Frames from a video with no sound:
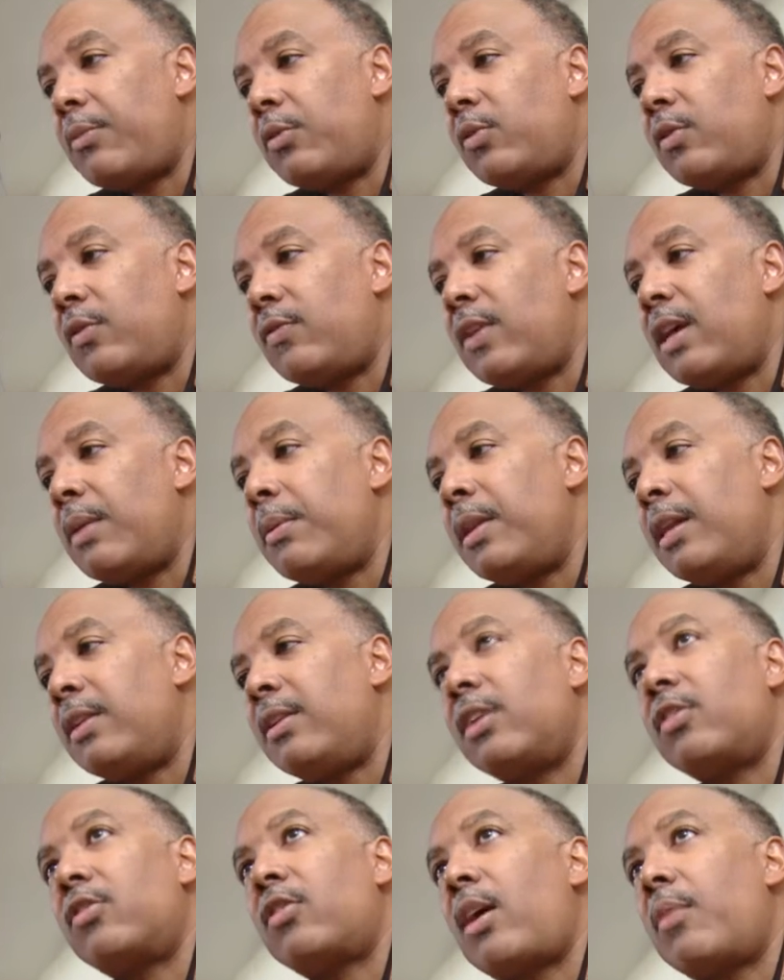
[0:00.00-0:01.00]
with the family, that
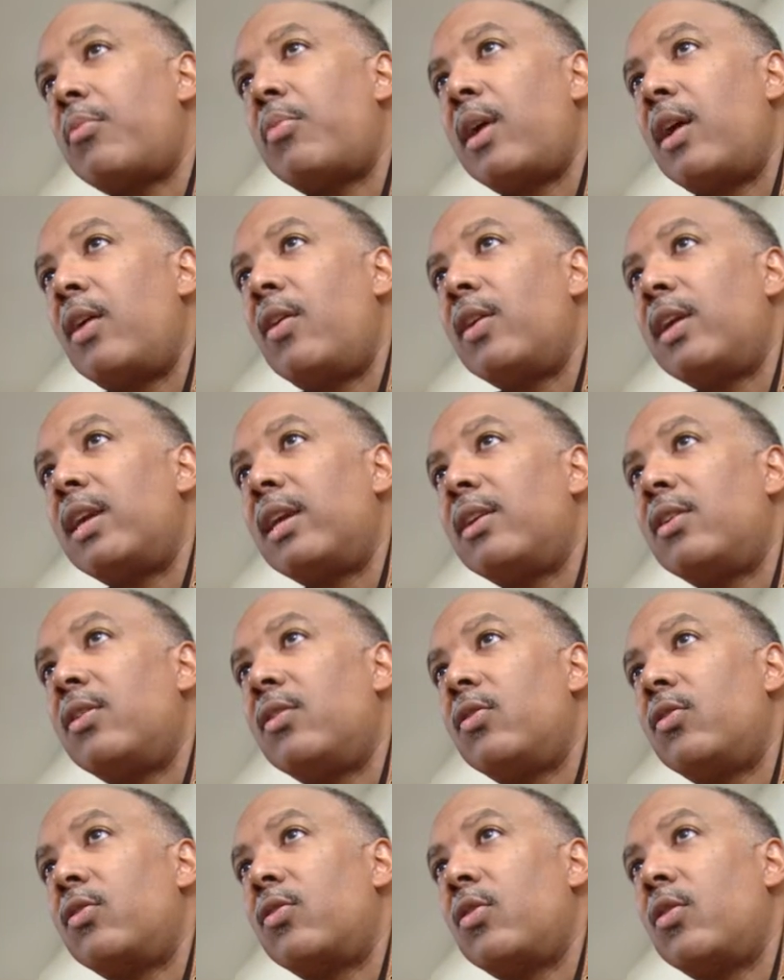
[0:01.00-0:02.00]
takes top priority.
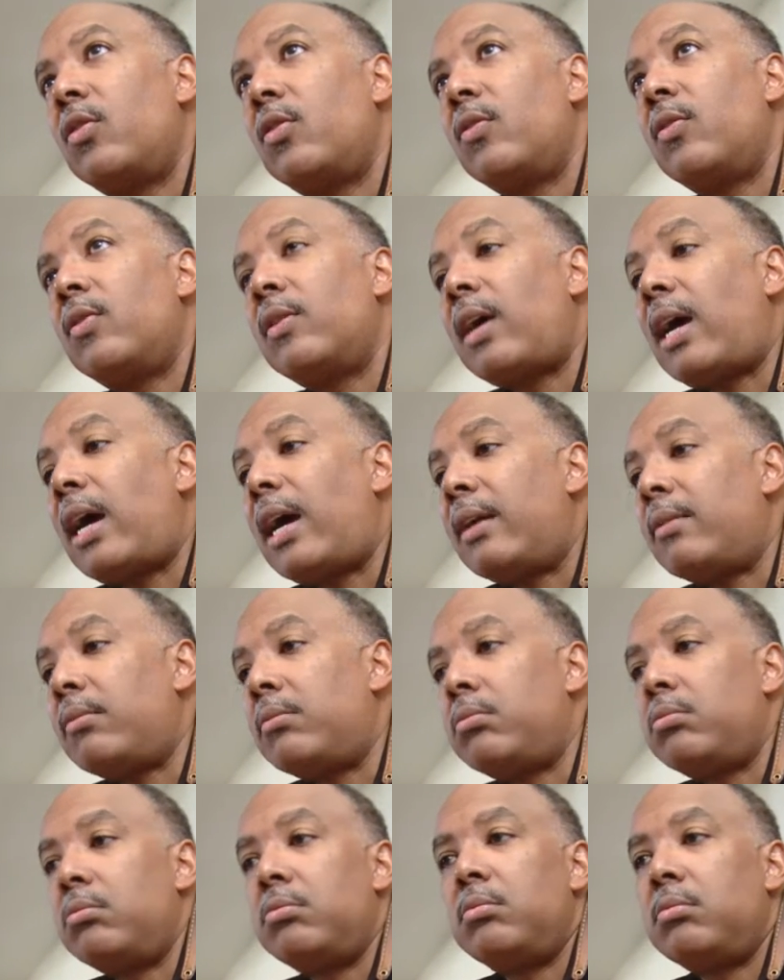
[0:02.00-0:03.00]
So
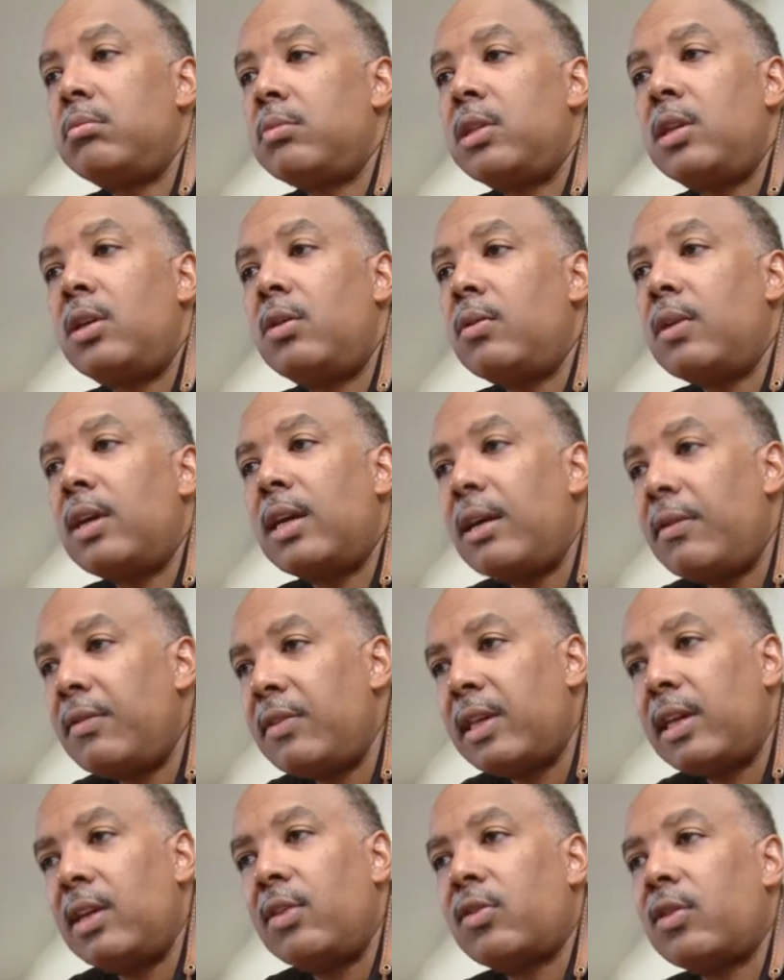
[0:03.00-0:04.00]

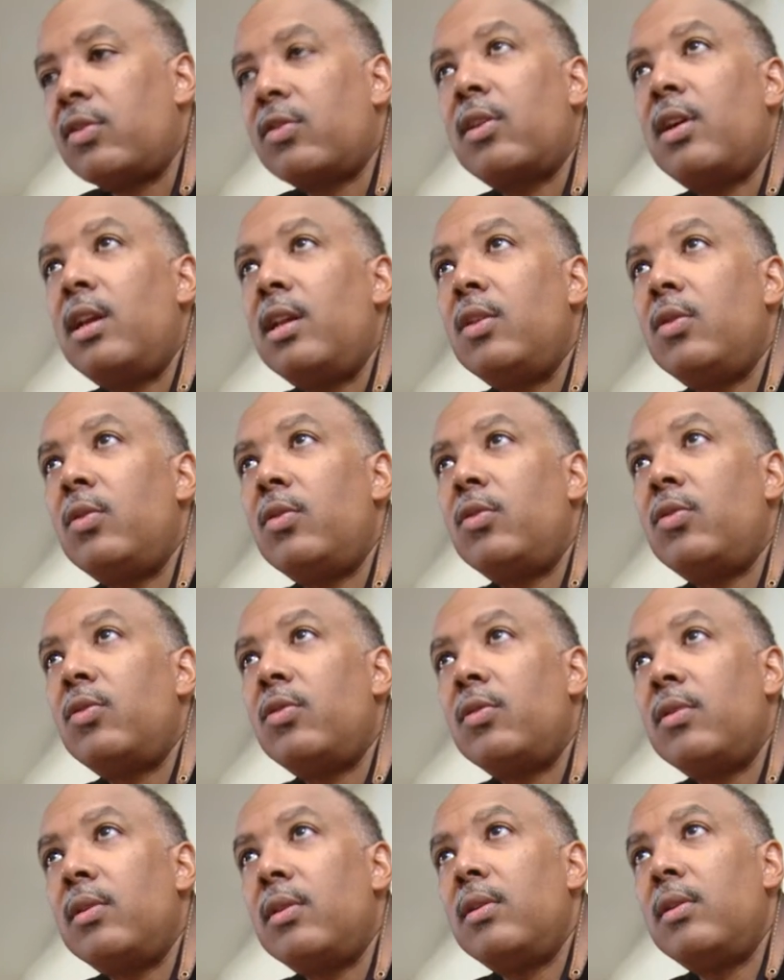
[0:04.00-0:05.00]
everything else gets cut loose,
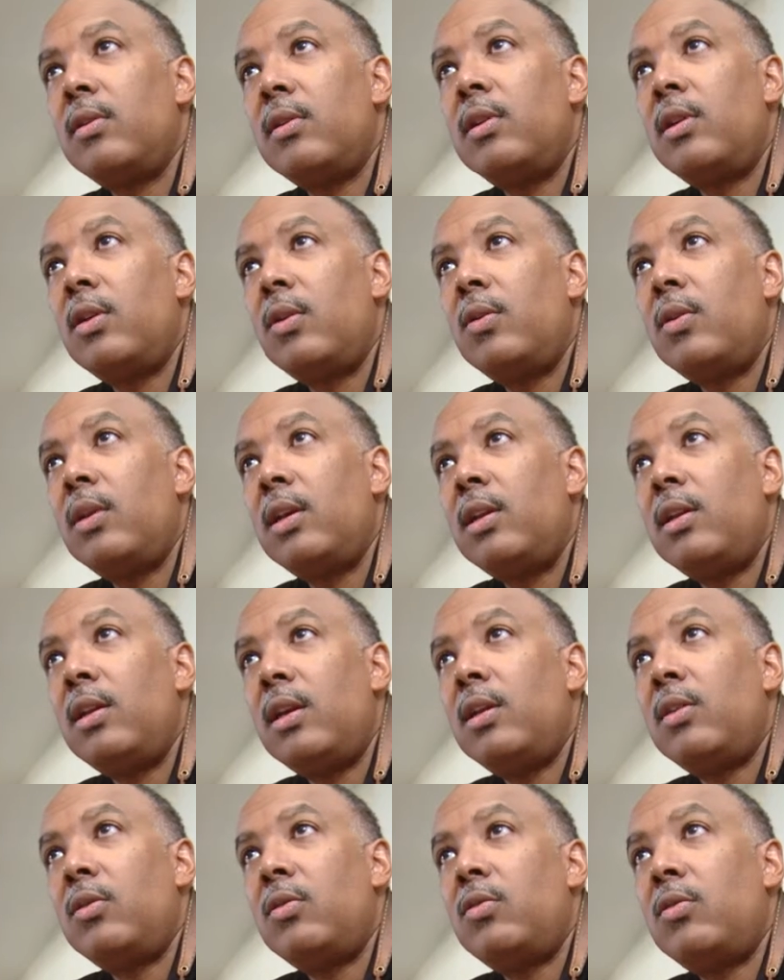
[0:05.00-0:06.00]

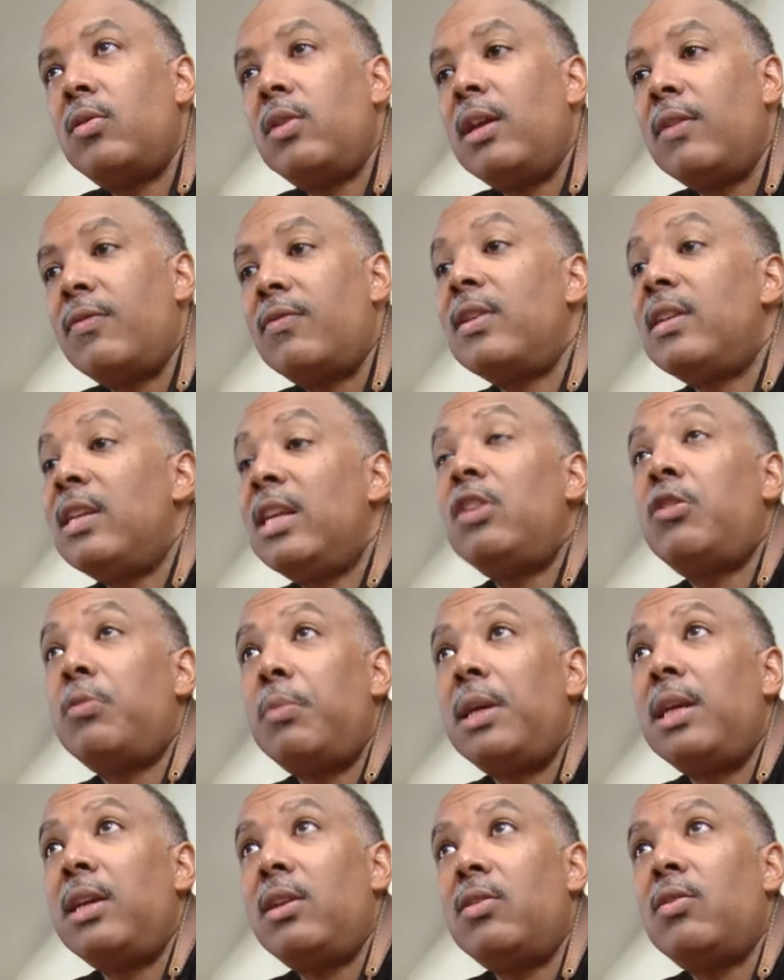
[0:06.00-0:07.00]
if it needs to
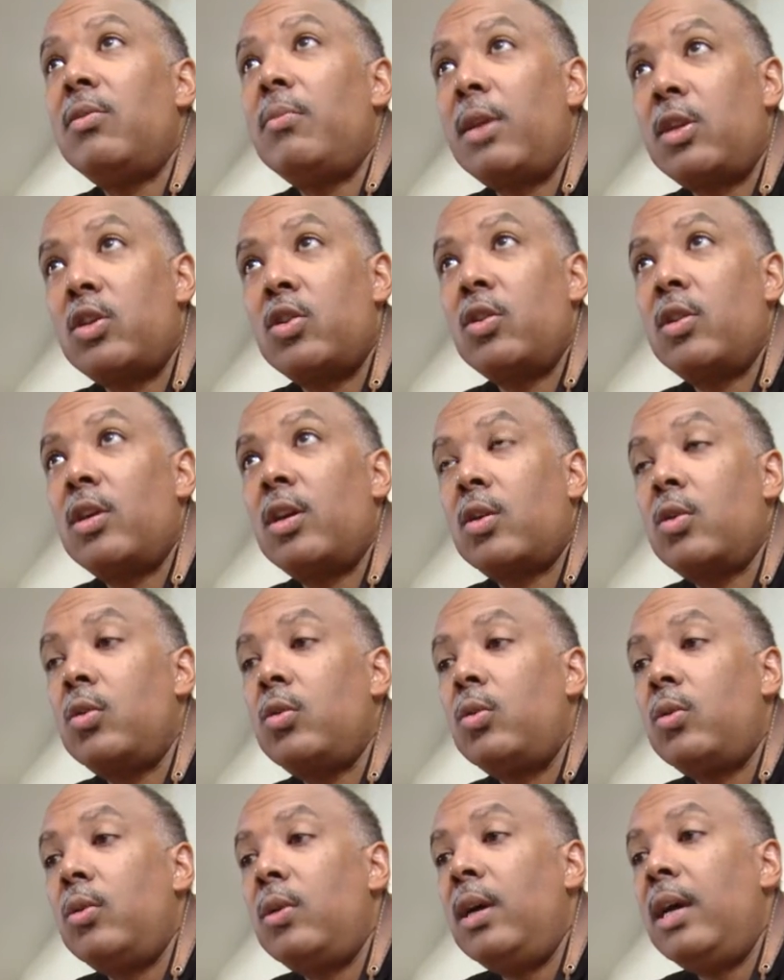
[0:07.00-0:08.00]
be, to make sure they're
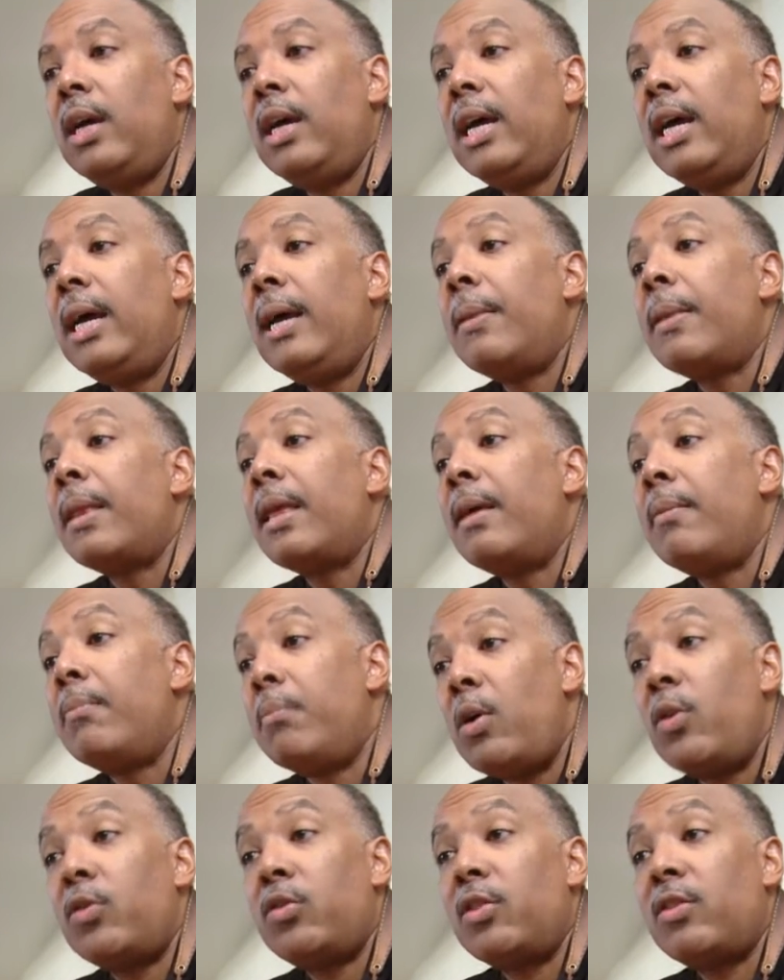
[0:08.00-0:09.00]
cool.
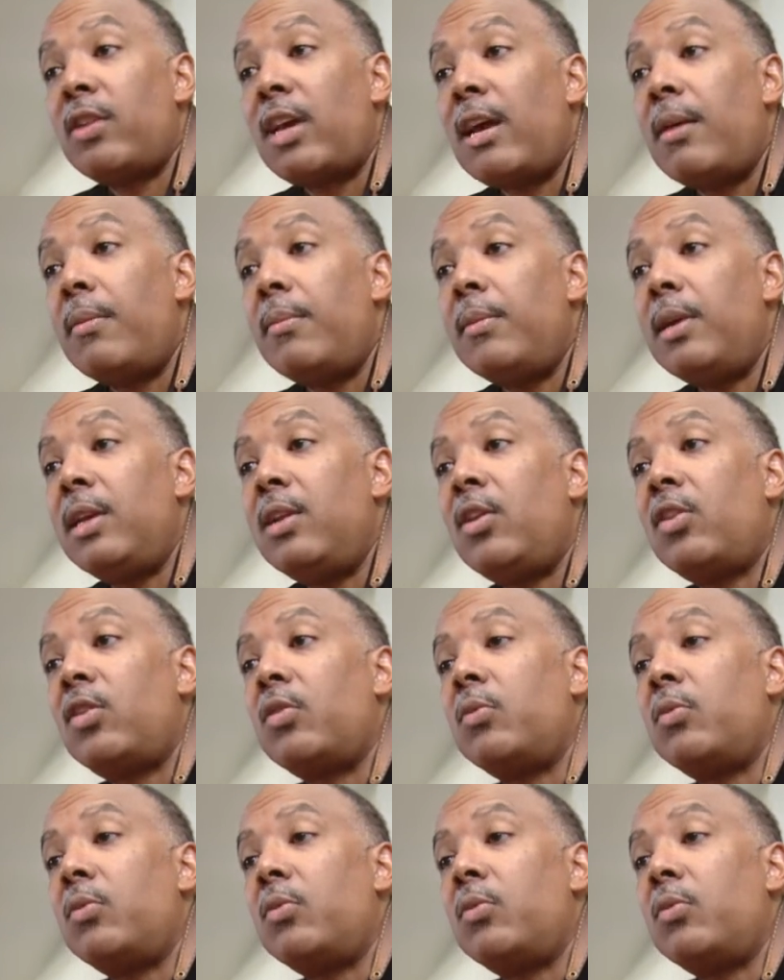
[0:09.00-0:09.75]
Most of the time, it doesn't